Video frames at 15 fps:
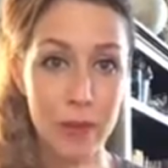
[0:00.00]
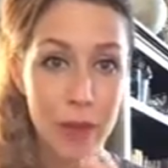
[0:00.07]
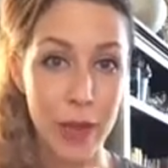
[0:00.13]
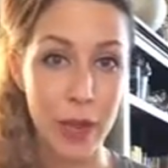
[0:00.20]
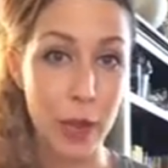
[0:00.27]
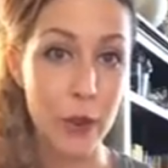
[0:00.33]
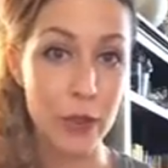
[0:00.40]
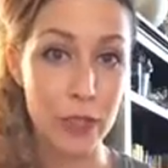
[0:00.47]
my
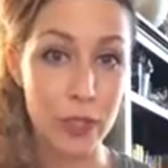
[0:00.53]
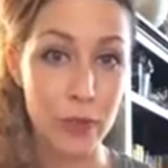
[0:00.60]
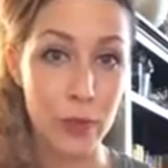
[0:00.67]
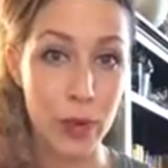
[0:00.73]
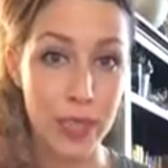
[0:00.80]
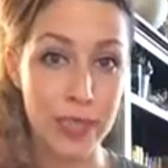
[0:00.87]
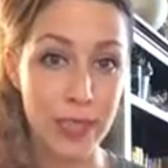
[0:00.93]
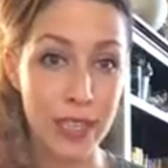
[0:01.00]
coach is
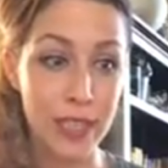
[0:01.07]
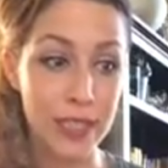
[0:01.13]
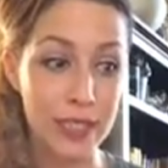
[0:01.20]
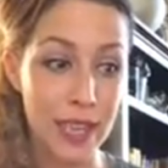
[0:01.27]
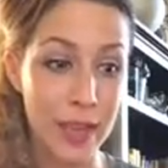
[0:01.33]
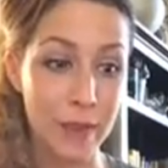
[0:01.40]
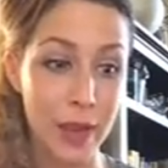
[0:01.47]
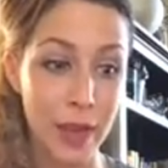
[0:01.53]
present
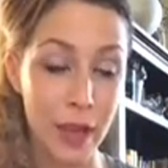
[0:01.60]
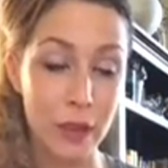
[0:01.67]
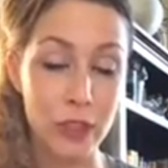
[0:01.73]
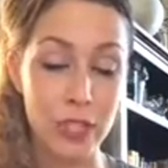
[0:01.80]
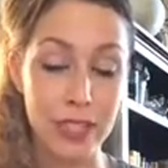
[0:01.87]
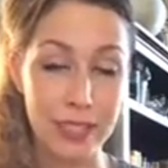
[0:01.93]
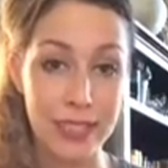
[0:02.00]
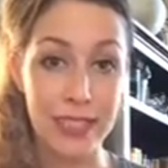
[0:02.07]
and my coach
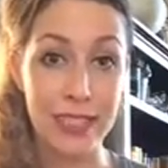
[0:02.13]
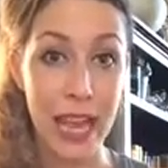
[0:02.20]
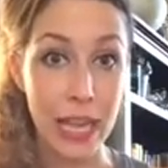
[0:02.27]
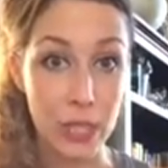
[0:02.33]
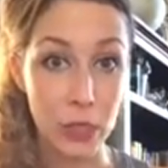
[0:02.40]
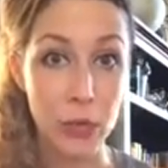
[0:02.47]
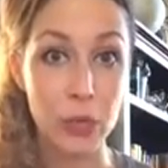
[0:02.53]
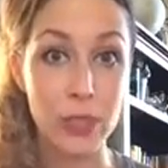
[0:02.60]
has
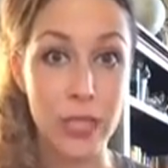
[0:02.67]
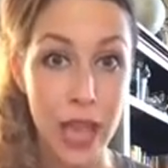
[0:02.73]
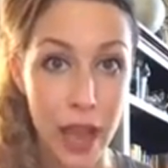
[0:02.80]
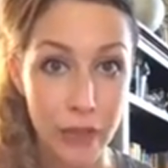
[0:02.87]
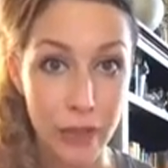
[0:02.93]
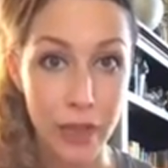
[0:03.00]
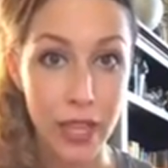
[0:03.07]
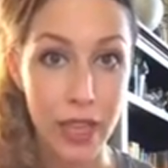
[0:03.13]
scheduled
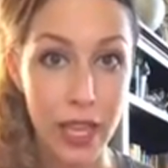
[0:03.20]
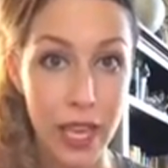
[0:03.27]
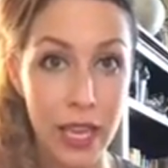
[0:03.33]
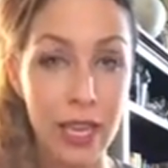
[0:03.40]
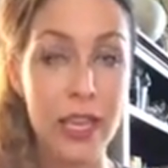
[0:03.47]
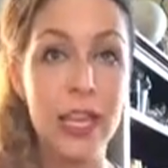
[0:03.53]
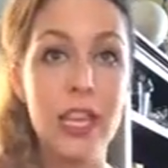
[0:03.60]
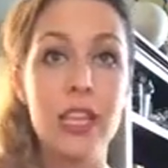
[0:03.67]
everything.